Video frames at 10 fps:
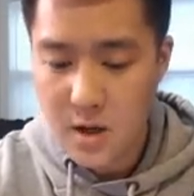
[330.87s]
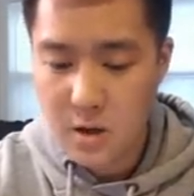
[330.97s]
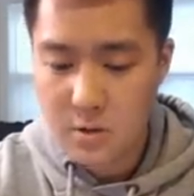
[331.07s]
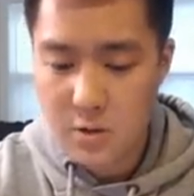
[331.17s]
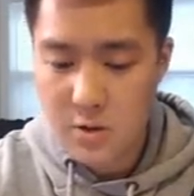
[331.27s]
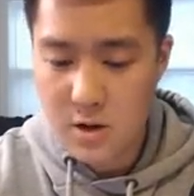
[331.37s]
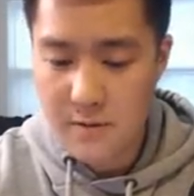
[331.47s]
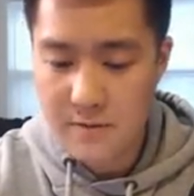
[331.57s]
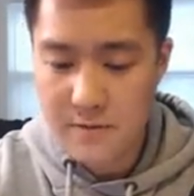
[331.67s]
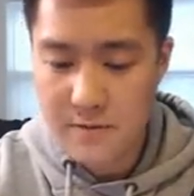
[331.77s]
Altar
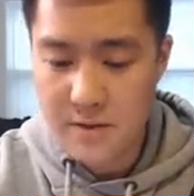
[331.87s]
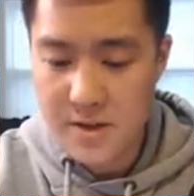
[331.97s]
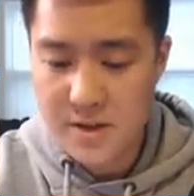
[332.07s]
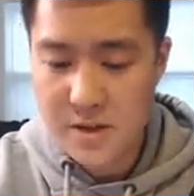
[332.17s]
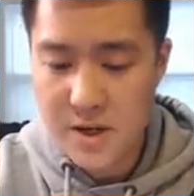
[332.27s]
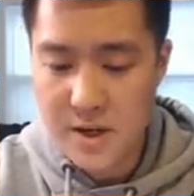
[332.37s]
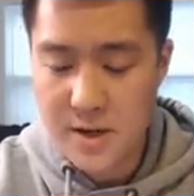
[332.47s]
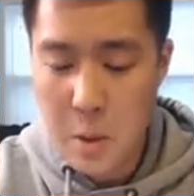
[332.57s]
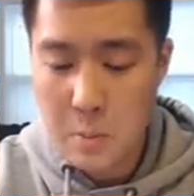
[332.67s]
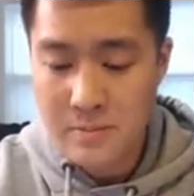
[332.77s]
of the
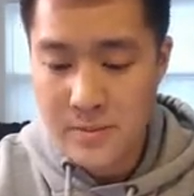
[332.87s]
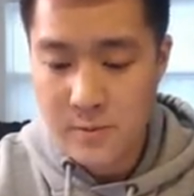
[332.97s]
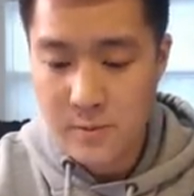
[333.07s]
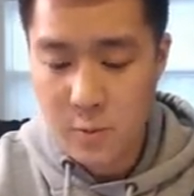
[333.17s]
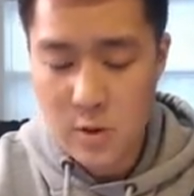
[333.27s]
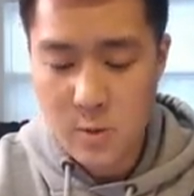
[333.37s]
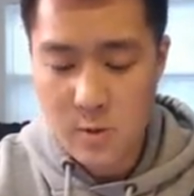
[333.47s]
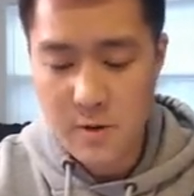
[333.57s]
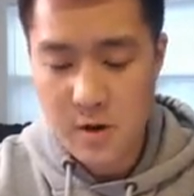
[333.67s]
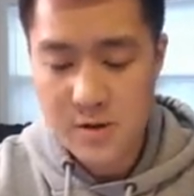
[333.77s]
Sun for the
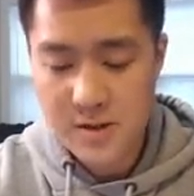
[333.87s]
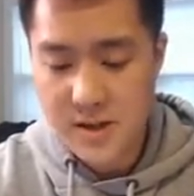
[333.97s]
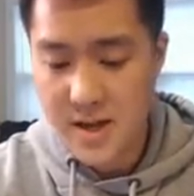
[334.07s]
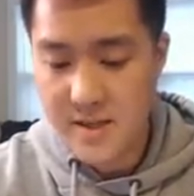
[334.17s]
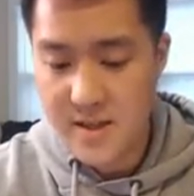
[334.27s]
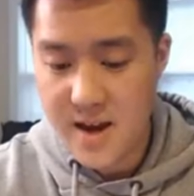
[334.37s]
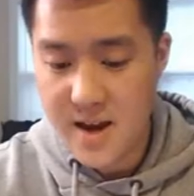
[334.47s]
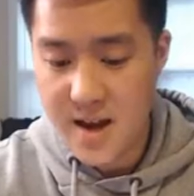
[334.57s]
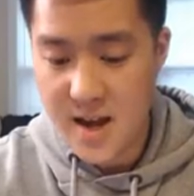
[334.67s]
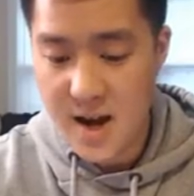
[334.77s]
reverse, and
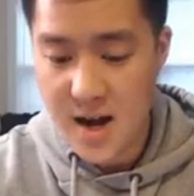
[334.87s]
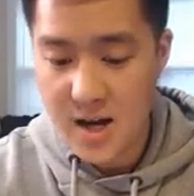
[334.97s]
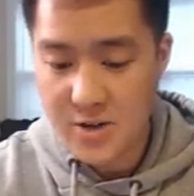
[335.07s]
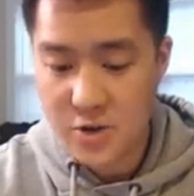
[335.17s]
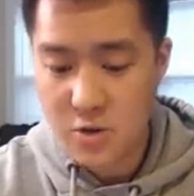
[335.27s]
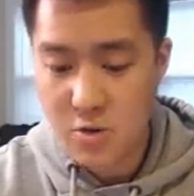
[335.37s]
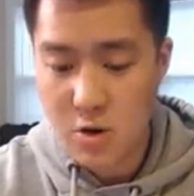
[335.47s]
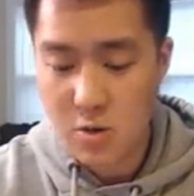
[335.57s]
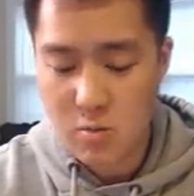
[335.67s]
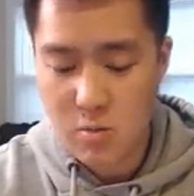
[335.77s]
then a
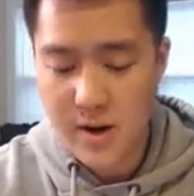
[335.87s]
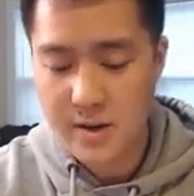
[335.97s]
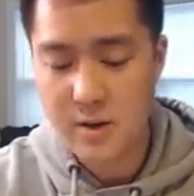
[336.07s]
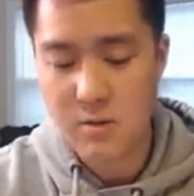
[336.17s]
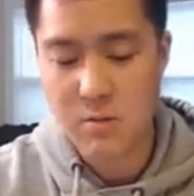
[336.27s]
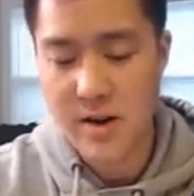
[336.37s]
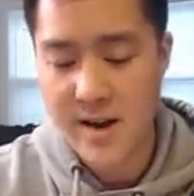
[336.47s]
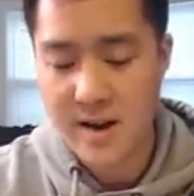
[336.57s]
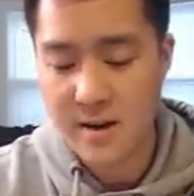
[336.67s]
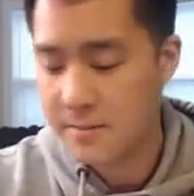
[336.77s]
Honchkrow regular
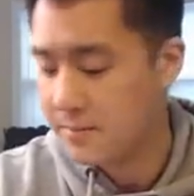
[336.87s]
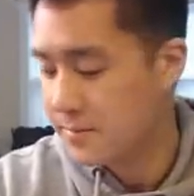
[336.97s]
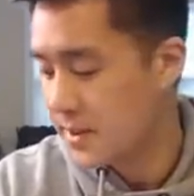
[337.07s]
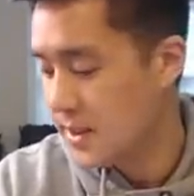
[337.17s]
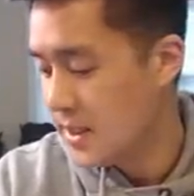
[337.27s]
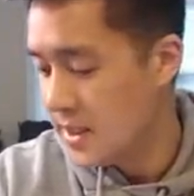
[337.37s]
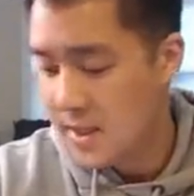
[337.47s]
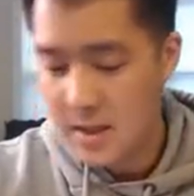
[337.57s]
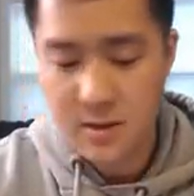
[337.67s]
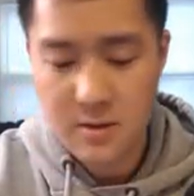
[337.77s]
rare.
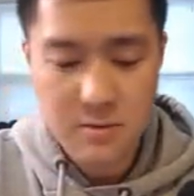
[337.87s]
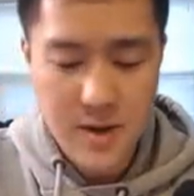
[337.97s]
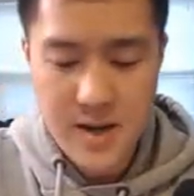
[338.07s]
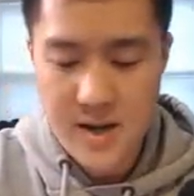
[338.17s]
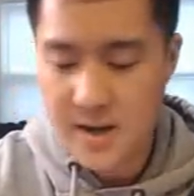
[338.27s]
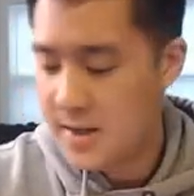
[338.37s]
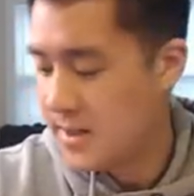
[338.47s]
Oh man.